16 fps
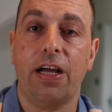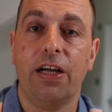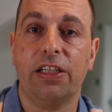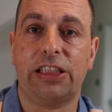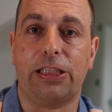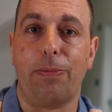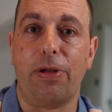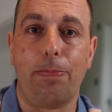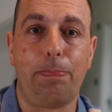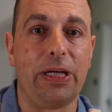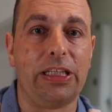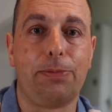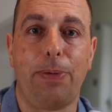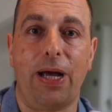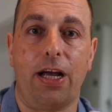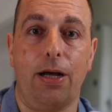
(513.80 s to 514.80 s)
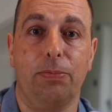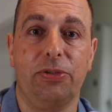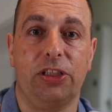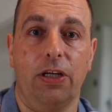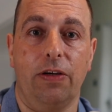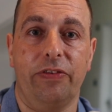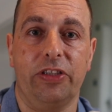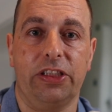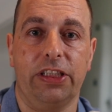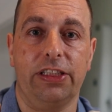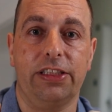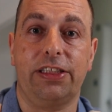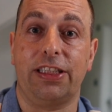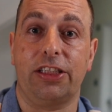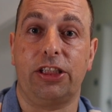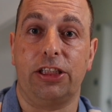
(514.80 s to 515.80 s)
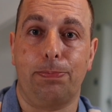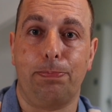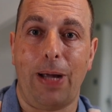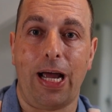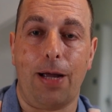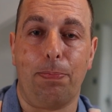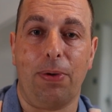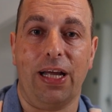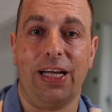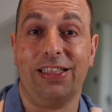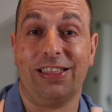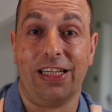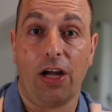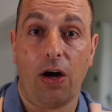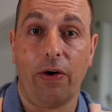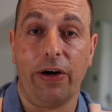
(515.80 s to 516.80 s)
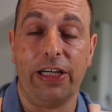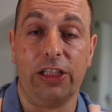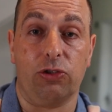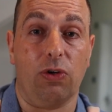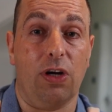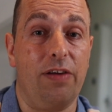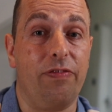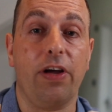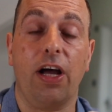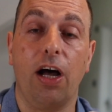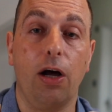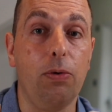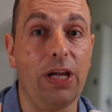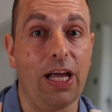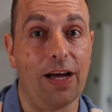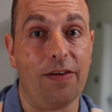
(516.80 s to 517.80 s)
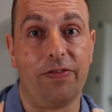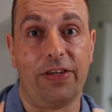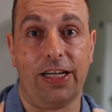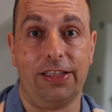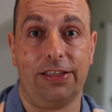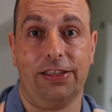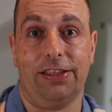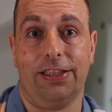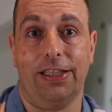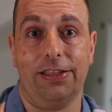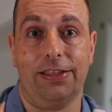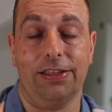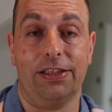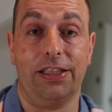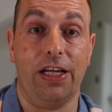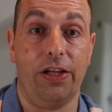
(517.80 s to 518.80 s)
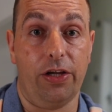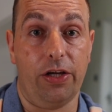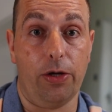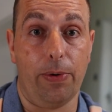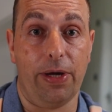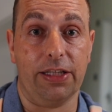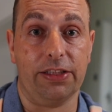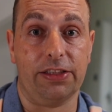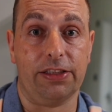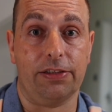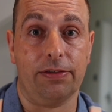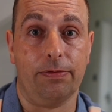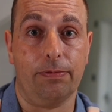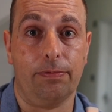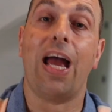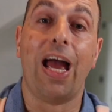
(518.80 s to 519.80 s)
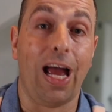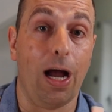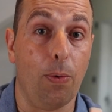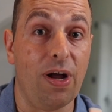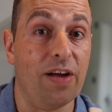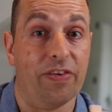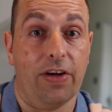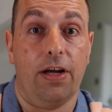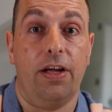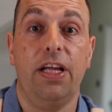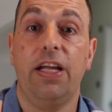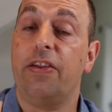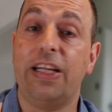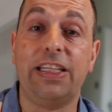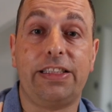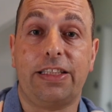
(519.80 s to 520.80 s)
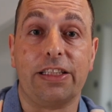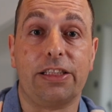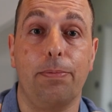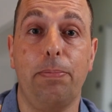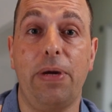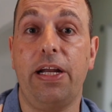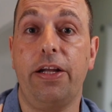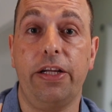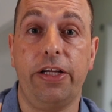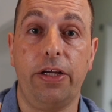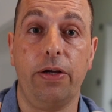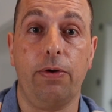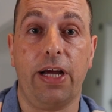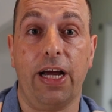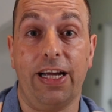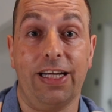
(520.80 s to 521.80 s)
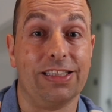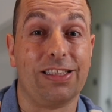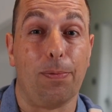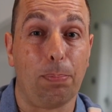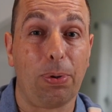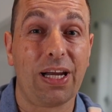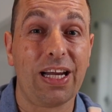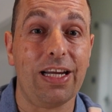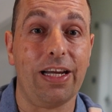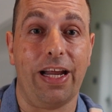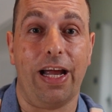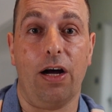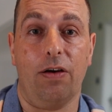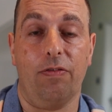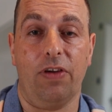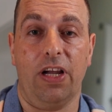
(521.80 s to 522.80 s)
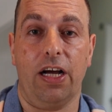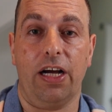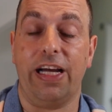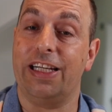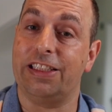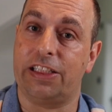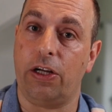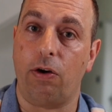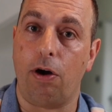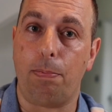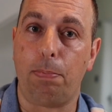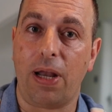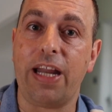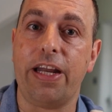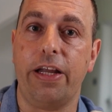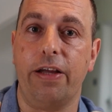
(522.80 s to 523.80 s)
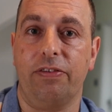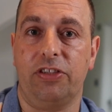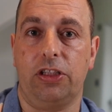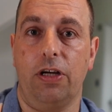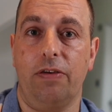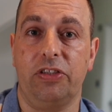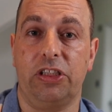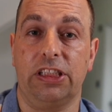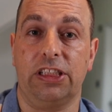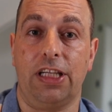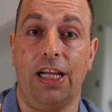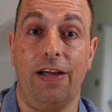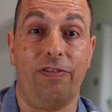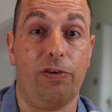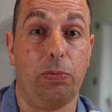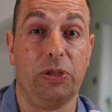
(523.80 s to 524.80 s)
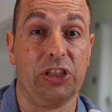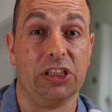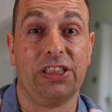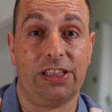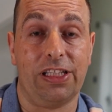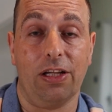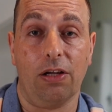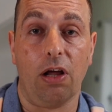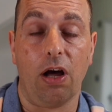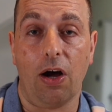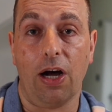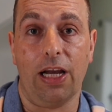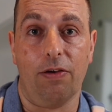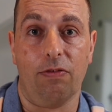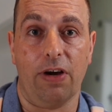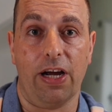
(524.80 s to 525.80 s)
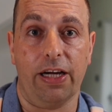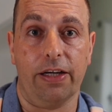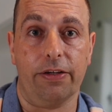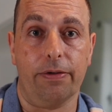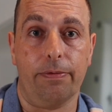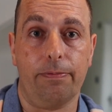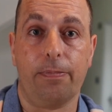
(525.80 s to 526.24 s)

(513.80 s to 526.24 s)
Some of the best backup services, such as Backblaze and iDrive, only have data centers in the US. However, this doesn't mean the UK is completely out of luck, as there are plenty of services left which are still highly ranked